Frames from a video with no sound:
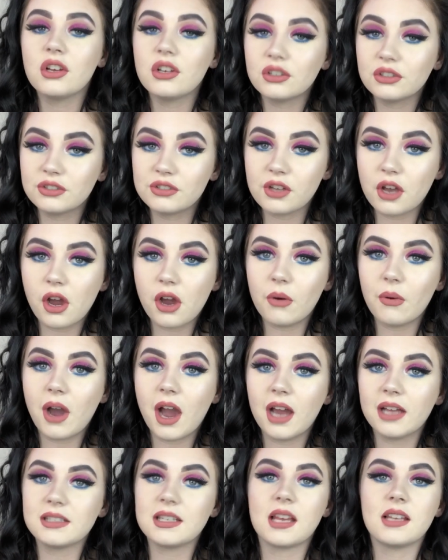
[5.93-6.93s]
So
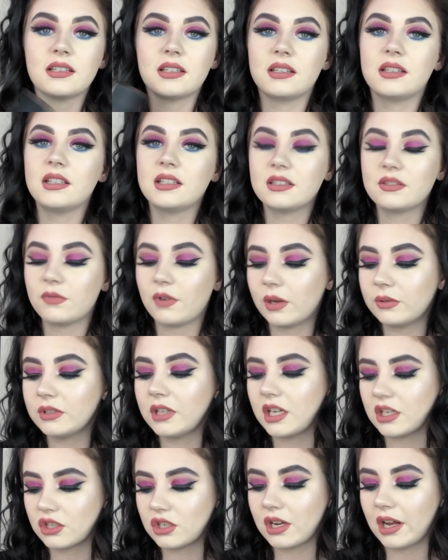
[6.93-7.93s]
I tested this
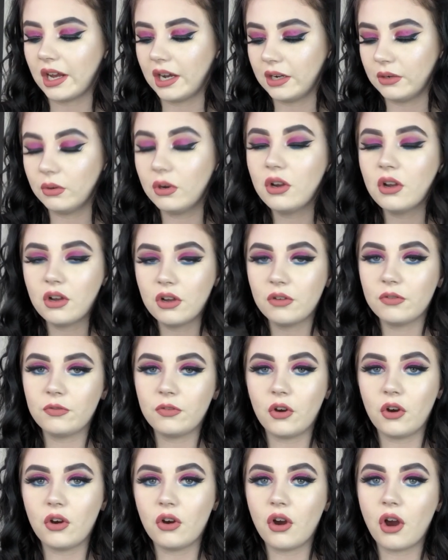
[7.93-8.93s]
foundation out
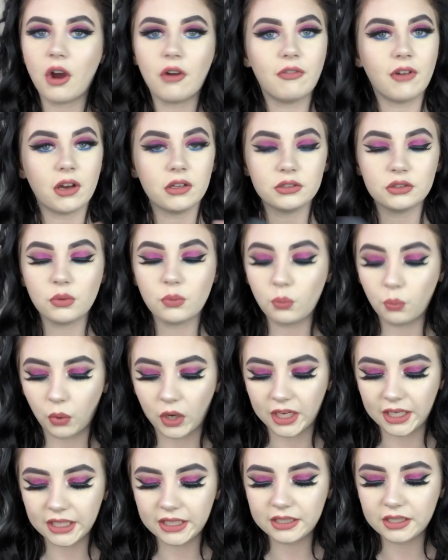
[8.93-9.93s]
for around a
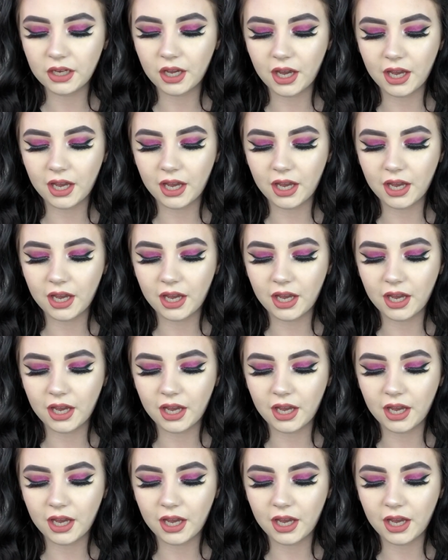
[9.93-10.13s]
week.